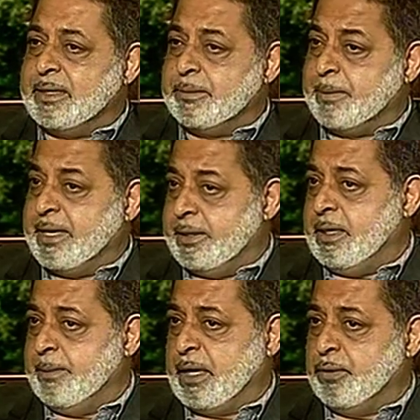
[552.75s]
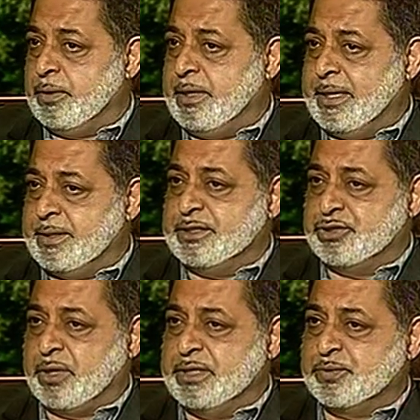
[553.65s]
And my really my only other
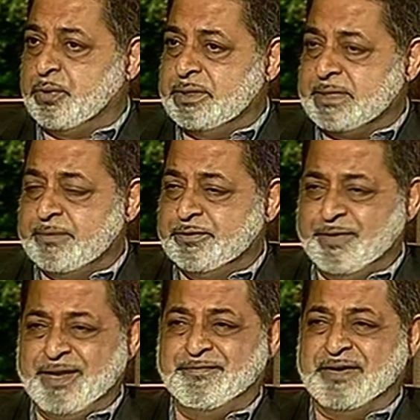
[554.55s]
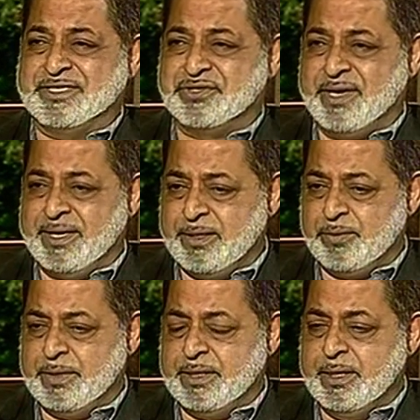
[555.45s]
choice was I was very
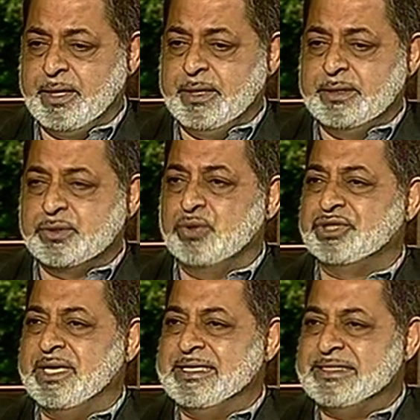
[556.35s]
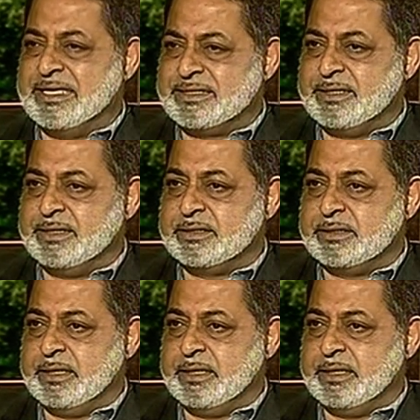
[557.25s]
frustrated with social injustice.